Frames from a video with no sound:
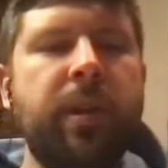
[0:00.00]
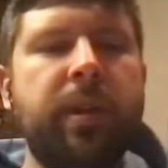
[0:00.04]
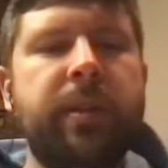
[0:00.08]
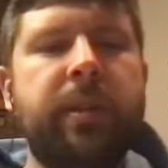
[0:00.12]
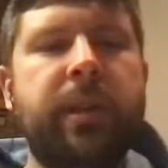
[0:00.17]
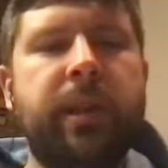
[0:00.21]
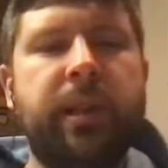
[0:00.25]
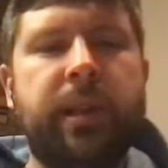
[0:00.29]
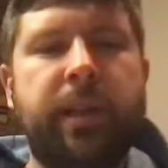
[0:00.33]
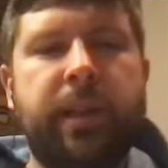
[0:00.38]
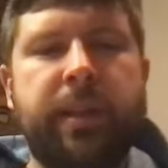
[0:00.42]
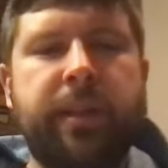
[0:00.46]

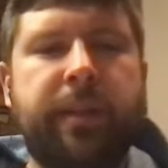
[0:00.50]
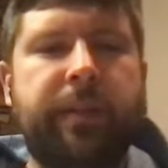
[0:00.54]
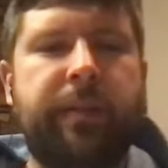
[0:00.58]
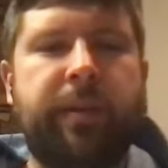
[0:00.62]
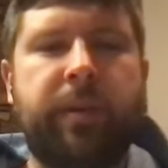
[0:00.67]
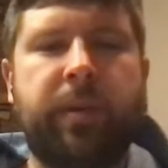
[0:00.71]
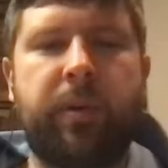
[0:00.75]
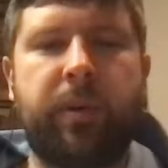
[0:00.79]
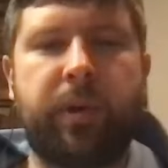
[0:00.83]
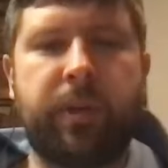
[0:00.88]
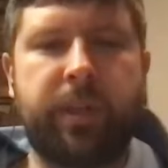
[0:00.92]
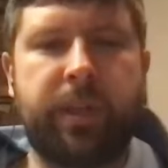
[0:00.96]
The length of
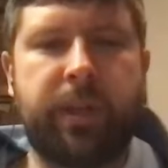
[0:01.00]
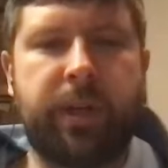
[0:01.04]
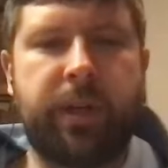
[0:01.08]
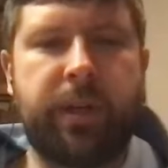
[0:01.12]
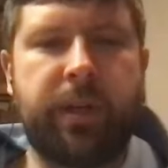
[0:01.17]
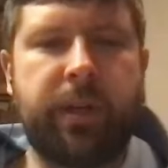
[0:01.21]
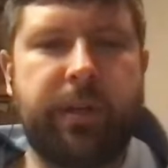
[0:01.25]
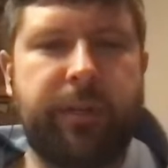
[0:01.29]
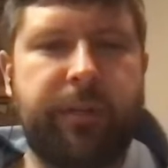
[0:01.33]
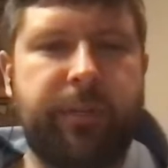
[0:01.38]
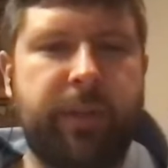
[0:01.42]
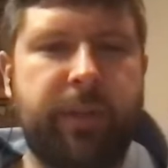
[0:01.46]
the
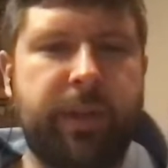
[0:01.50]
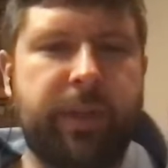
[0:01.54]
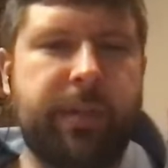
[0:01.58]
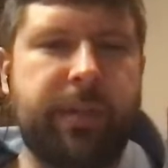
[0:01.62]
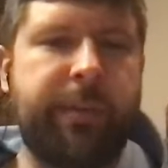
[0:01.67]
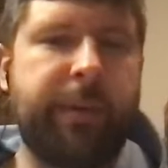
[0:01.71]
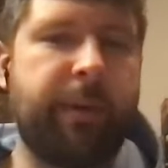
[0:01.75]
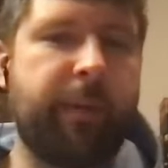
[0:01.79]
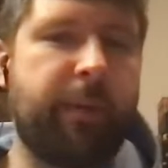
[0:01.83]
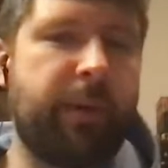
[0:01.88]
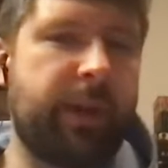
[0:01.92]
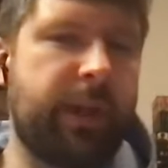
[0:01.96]
courtyard is to
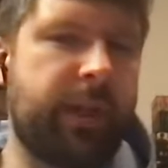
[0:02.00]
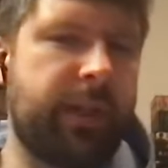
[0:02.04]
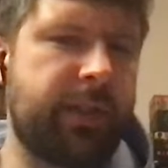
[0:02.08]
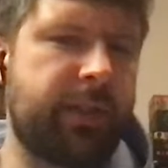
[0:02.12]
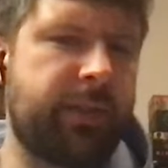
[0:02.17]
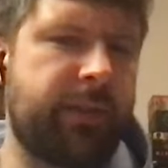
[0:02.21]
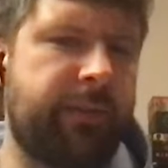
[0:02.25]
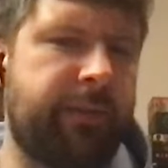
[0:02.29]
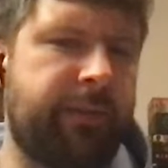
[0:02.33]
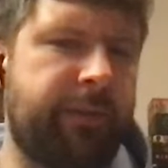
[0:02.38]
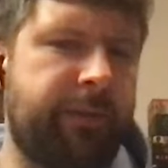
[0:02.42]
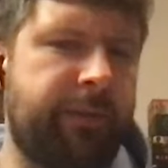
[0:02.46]
be
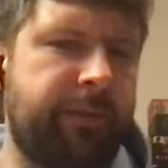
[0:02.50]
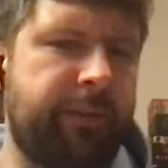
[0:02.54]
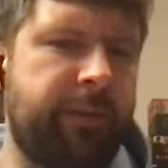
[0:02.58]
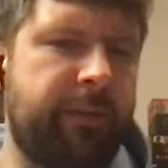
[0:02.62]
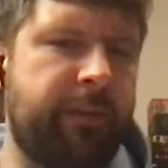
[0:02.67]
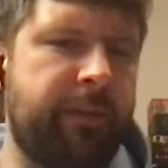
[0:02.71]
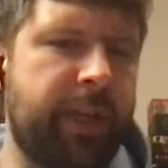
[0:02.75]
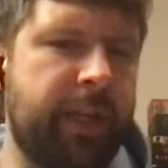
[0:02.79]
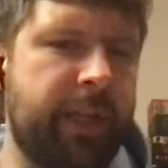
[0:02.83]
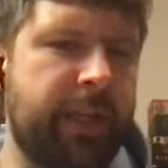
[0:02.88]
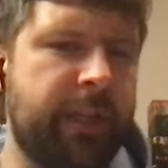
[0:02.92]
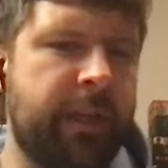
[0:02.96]
150
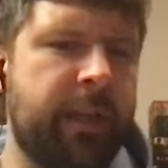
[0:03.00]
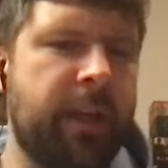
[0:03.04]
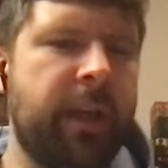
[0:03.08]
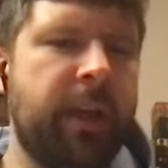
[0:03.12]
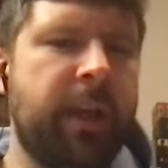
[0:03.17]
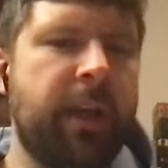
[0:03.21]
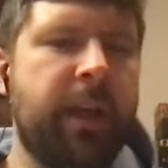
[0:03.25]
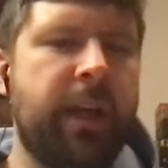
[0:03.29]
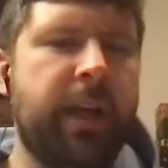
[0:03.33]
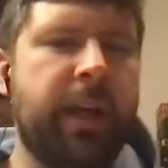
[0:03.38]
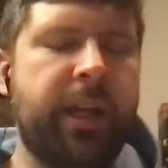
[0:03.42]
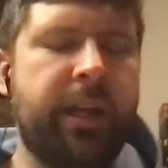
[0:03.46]
feet,
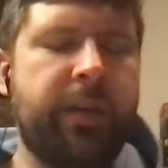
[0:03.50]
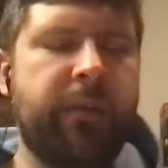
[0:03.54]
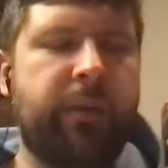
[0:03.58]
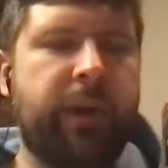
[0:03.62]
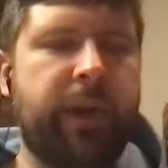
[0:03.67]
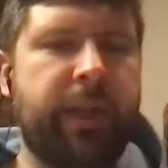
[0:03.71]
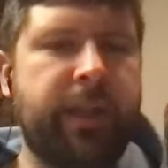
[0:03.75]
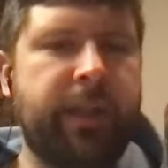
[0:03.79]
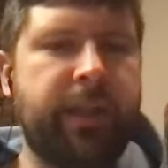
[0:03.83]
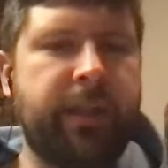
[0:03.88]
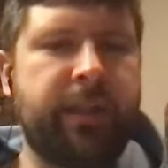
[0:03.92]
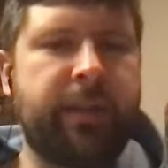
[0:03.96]
and the
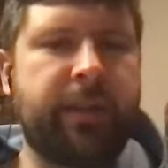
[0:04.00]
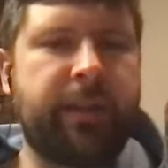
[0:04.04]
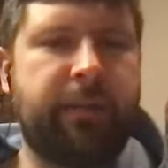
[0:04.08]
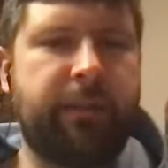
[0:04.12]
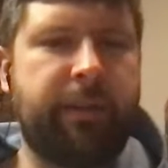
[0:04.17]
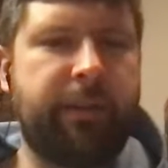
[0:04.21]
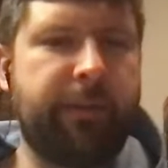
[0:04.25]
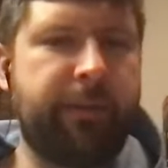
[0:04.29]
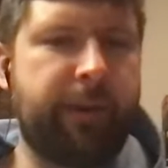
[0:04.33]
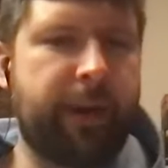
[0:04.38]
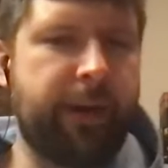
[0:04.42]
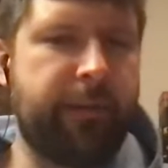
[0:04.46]
width
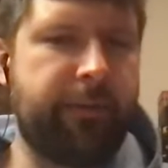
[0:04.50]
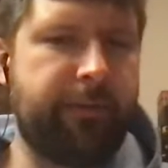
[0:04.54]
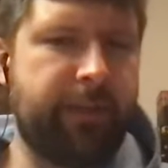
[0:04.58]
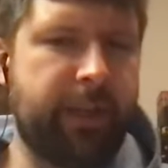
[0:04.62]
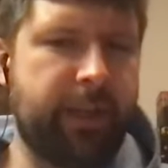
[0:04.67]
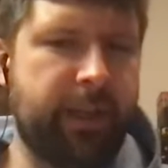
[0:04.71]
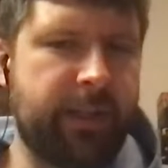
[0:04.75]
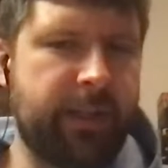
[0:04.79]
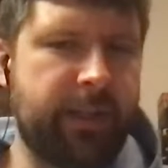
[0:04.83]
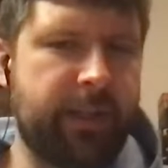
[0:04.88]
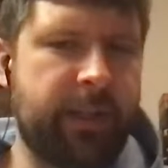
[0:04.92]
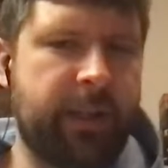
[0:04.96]
75
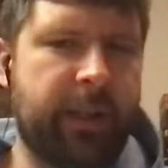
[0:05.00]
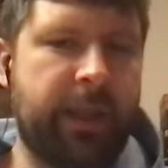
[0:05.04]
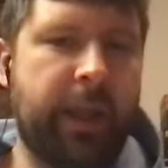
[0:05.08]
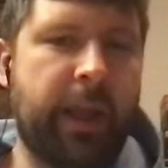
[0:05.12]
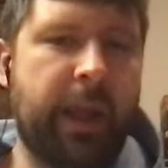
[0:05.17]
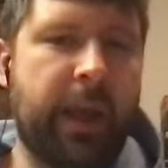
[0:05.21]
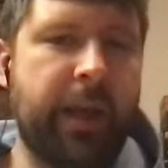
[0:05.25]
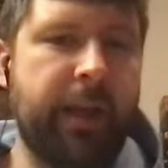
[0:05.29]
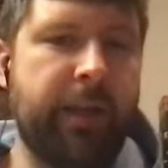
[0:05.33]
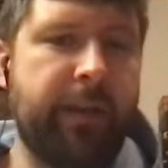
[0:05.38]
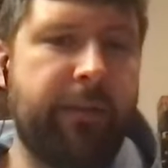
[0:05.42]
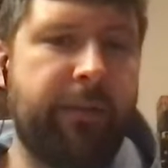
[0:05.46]
feet, and the
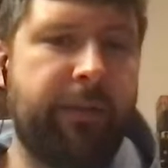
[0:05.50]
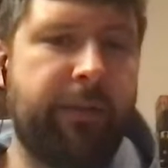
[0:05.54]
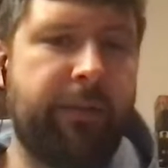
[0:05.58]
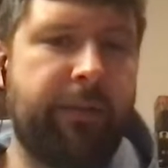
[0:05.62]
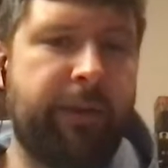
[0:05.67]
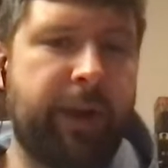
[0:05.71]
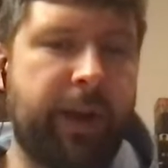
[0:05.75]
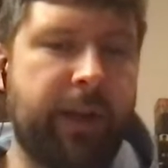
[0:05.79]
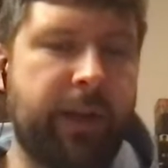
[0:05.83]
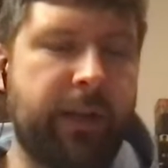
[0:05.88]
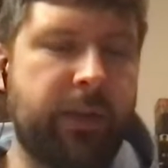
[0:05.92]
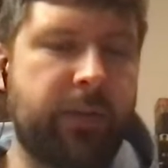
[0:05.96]
height of the
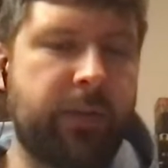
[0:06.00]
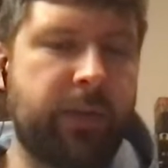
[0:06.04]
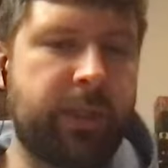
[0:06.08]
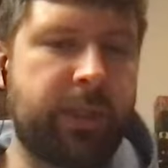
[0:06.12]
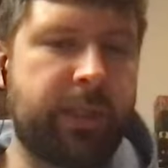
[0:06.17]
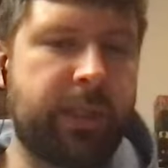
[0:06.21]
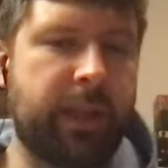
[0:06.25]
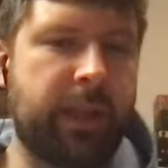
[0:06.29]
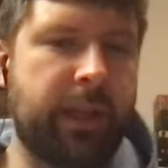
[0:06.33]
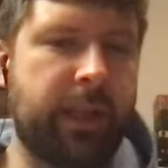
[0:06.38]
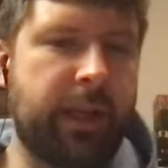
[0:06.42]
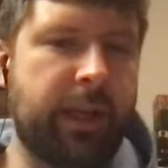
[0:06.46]
fine
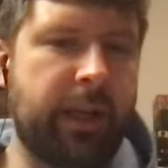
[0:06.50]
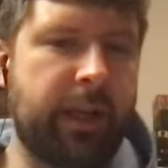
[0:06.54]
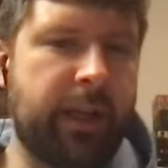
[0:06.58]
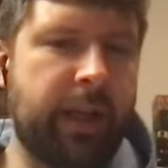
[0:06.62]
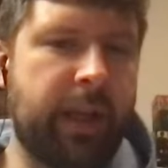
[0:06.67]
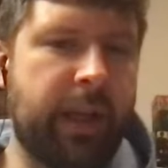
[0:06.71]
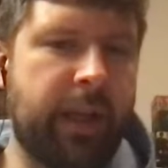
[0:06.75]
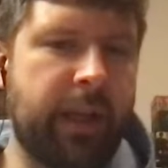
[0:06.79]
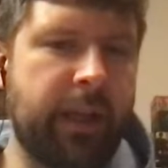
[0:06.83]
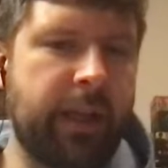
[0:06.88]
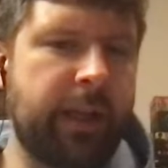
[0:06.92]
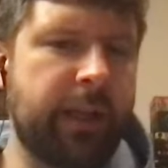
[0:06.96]
twisted linen
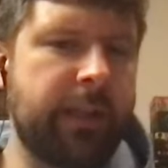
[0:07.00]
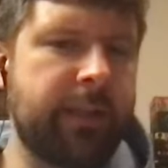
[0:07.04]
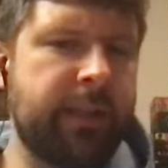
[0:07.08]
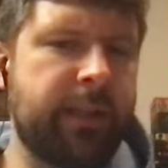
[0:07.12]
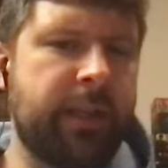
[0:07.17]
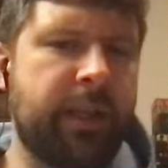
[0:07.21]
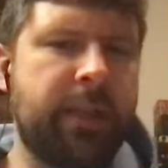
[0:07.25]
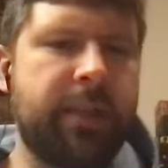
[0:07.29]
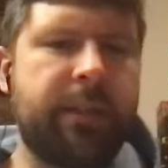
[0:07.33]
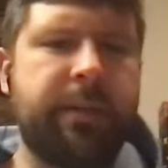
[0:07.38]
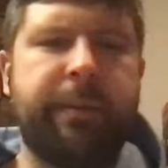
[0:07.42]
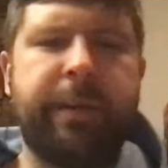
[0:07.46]
hangings
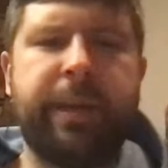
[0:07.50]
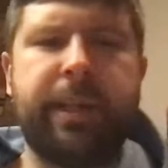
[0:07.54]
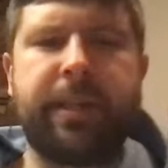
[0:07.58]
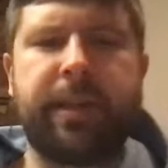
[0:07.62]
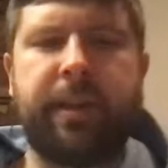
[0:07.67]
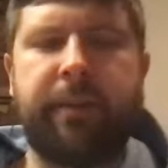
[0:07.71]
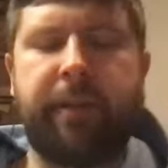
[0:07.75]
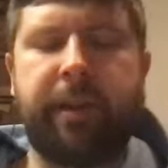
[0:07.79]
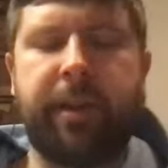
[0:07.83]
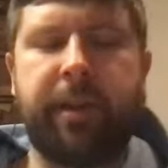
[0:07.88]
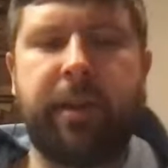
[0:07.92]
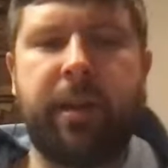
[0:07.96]
is to be
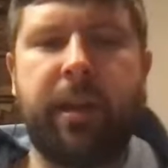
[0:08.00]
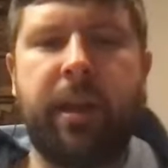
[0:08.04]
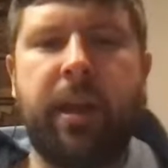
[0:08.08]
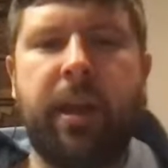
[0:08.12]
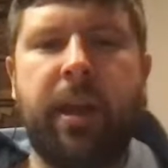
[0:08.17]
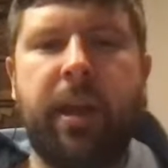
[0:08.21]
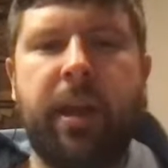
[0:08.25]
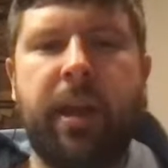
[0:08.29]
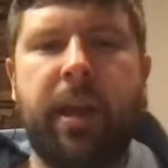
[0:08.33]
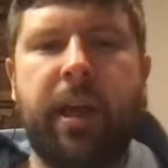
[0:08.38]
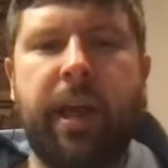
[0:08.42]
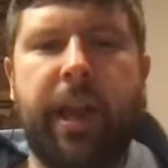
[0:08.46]

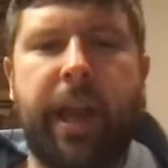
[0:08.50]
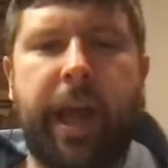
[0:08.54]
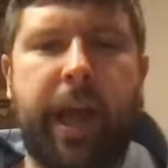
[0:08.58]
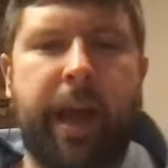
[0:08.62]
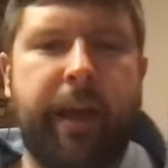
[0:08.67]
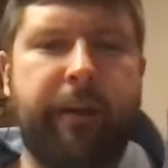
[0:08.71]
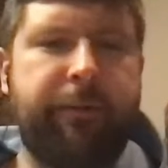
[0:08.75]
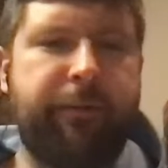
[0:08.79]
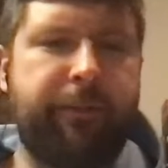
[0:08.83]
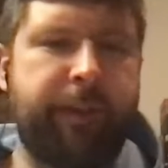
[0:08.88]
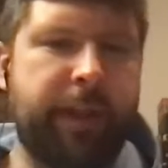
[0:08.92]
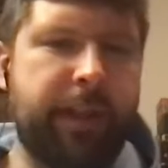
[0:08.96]

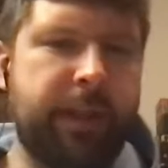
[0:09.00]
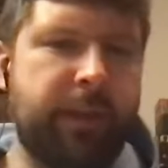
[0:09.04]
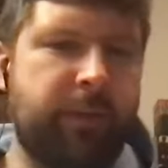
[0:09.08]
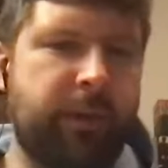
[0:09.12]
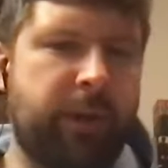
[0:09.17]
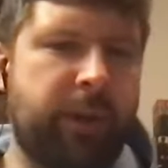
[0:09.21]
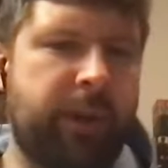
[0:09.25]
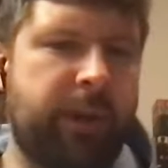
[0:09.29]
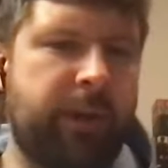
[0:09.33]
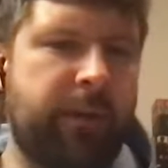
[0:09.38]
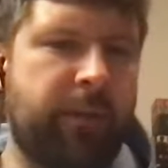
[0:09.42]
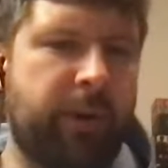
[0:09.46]
7.5 feet,
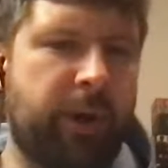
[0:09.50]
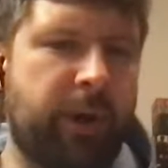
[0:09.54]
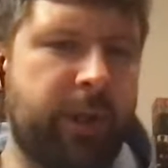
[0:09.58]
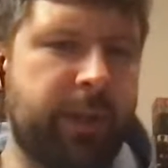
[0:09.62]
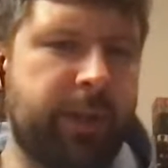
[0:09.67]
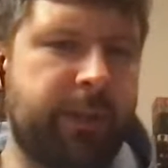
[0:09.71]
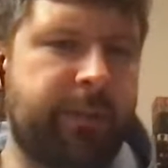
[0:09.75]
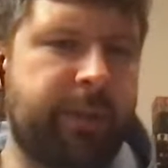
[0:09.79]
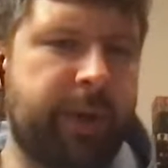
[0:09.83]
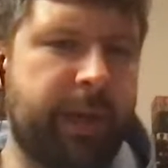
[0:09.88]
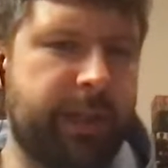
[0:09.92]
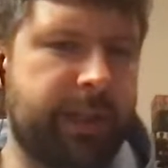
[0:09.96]
with their
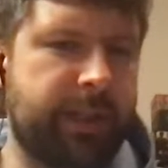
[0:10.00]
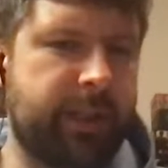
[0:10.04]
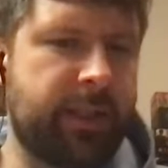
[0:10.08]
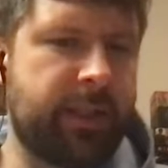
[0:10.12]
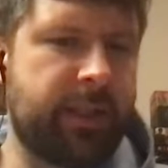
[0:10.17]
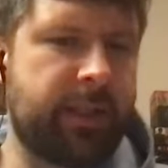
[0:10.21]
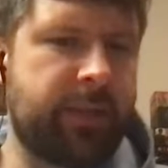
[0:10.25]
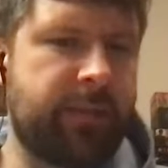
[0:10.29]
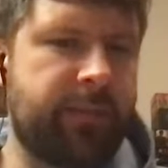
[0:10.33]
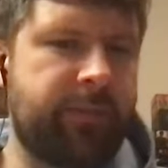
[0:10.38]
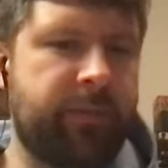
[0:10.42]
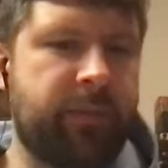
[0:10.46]
bronze
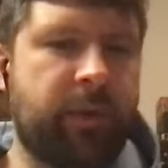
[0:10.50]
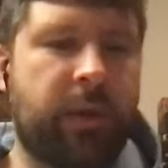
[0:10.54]
bases.